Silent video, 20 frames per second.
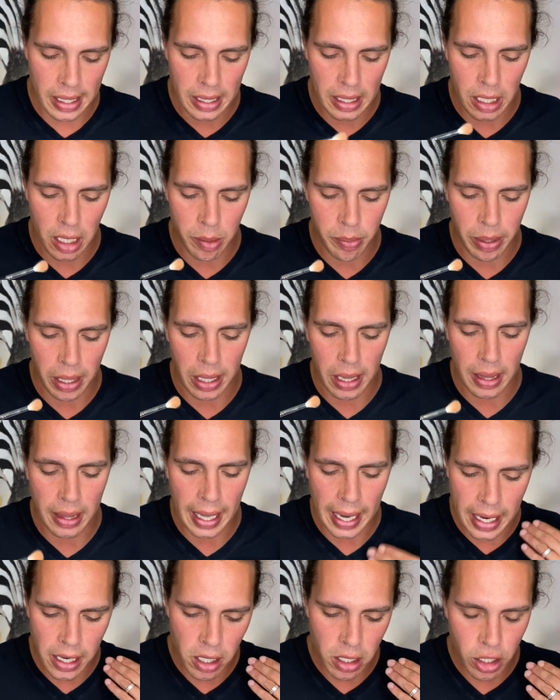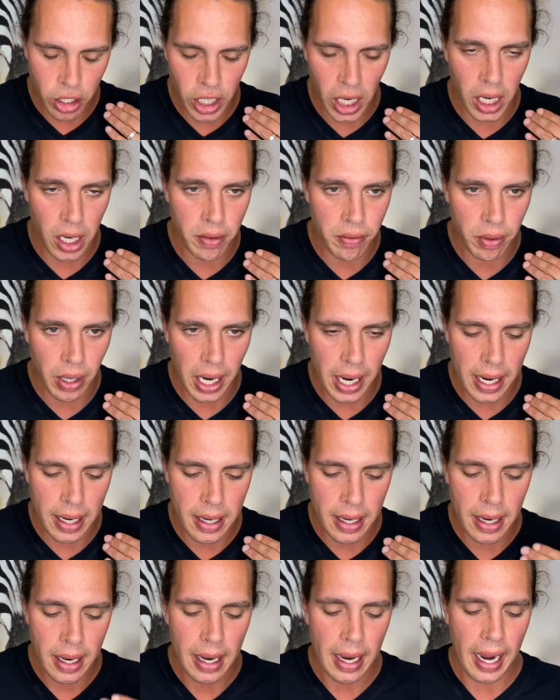little bit lighter shade of red.
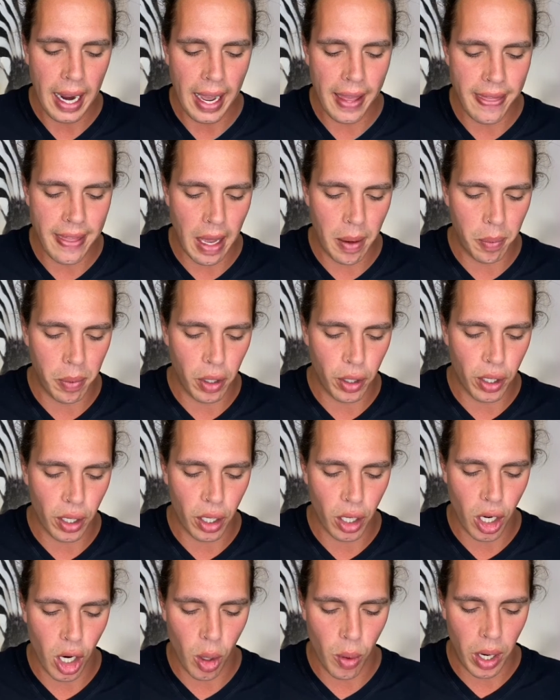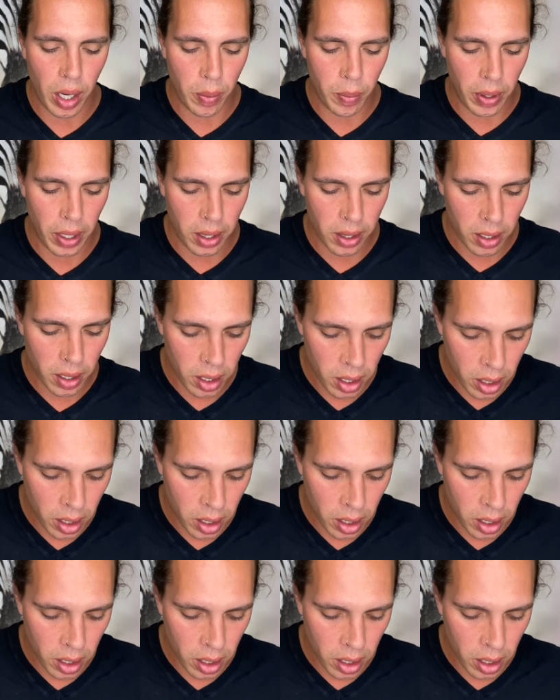And then we're gonna go in with,